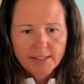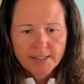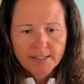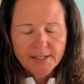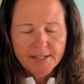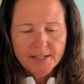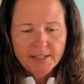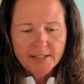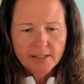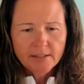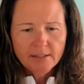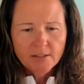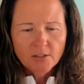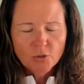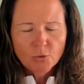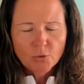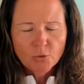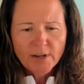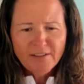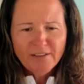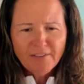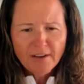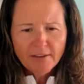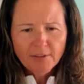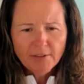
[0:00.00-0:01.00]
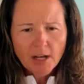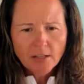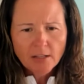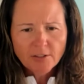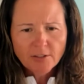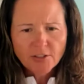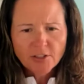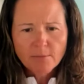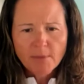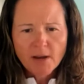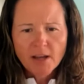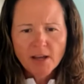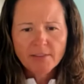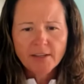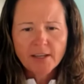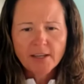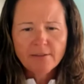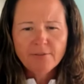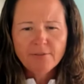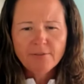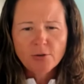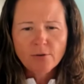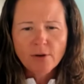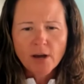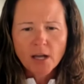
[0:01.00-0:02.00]
see. Does the $25 a month
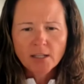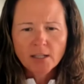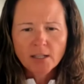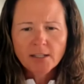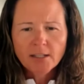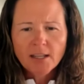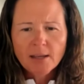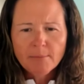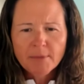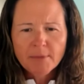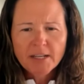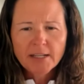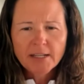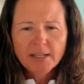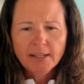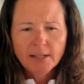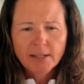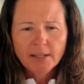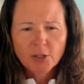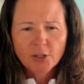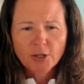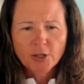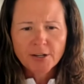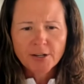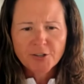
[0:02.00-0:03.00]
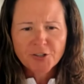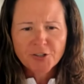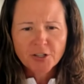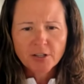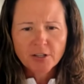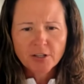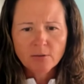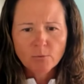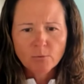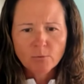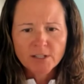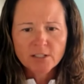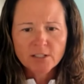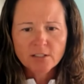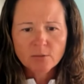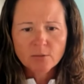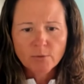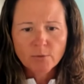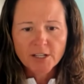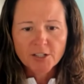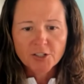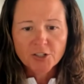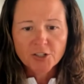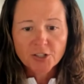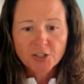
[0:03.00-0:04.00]
give you unlimited integration with
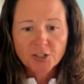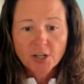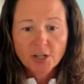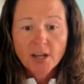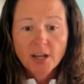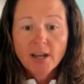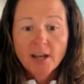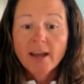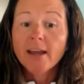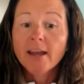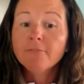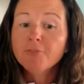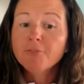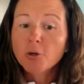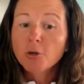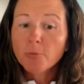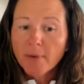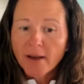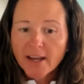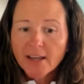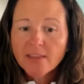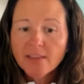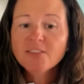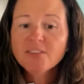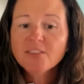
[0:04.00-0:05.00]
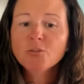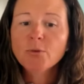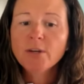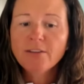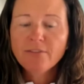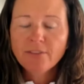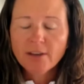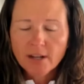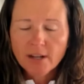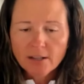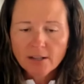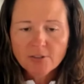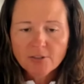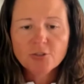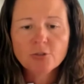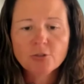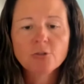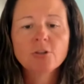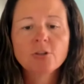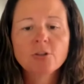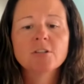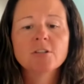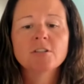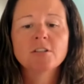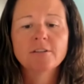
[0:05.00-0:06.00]
Swish? If you're paying the $25 in
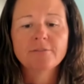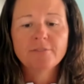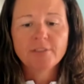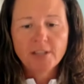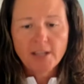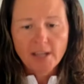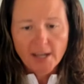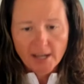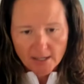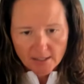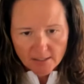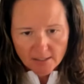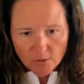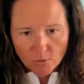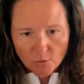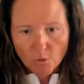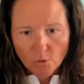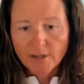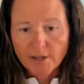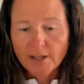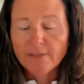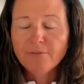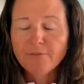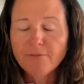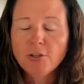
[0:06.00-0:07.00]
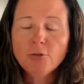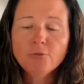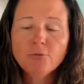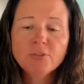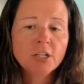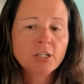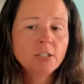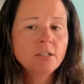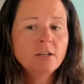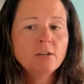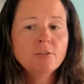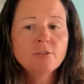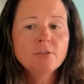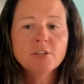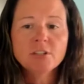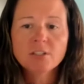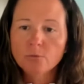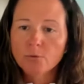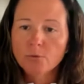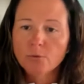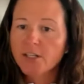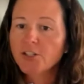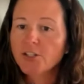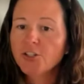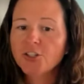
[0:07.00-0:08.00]
CourtReserve, yes. Or if you turn on the
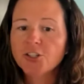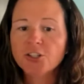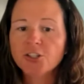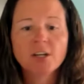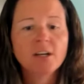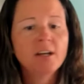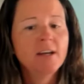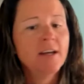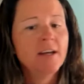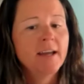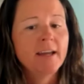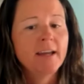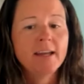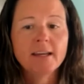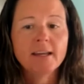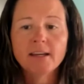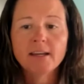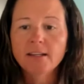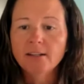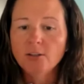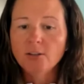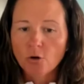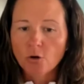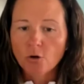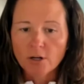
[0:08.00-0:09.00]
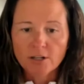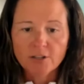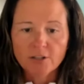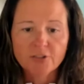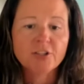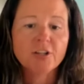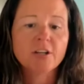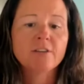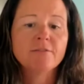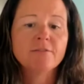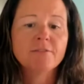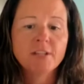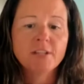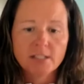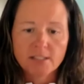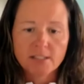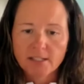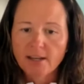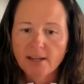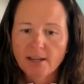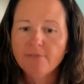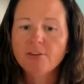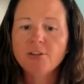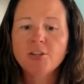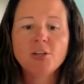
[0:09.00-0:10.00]
Swish in CourtReserve, then it's
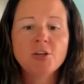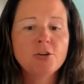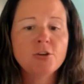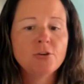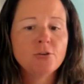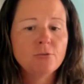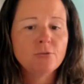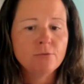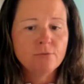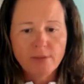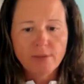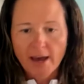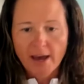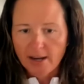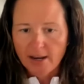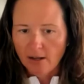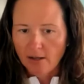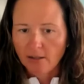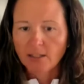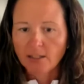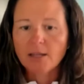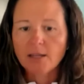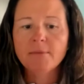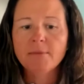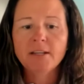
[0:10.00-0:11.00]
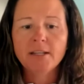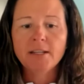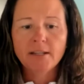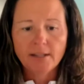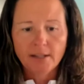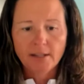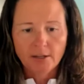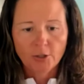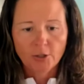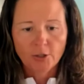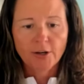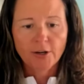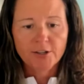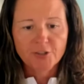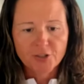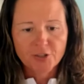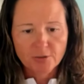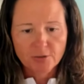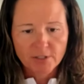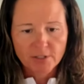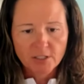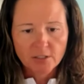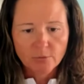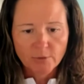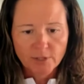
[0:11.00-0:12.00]
giving you that unlimited
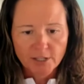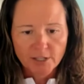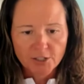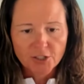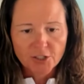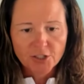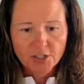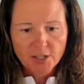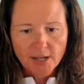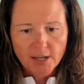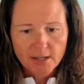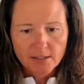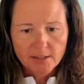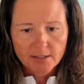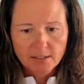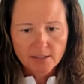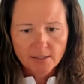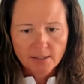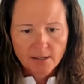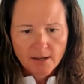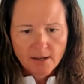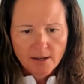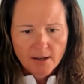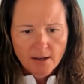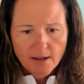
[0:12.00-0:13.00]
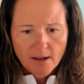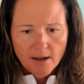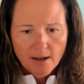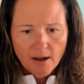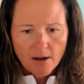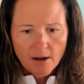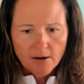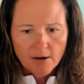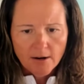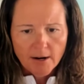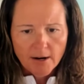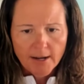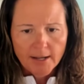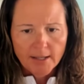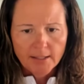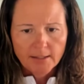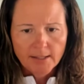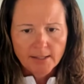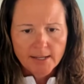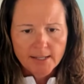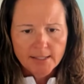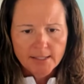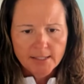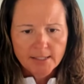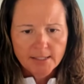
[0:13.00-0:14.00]
integration with Swish. Yes. All right.
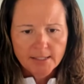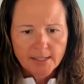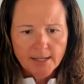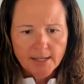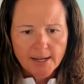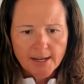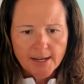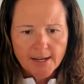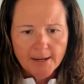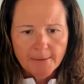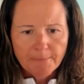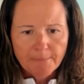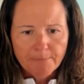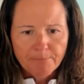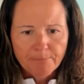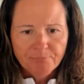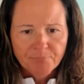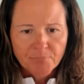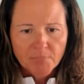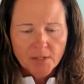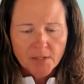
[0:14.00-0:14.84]
Let's see.